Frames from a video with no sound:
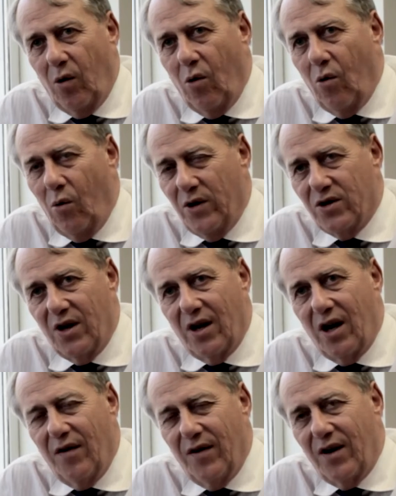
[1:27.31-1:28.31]
Always think
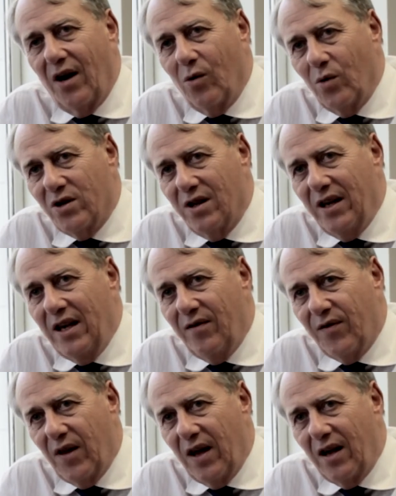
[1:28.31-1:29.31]
overnight. Always leave
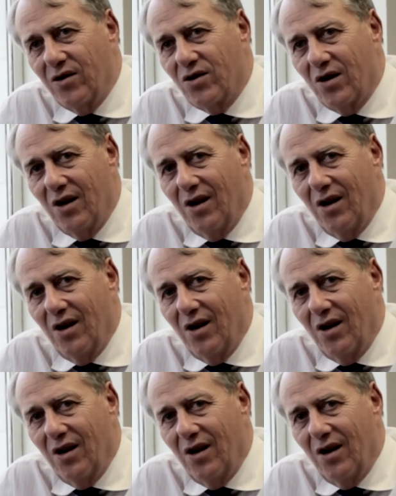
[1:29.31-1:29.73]
things.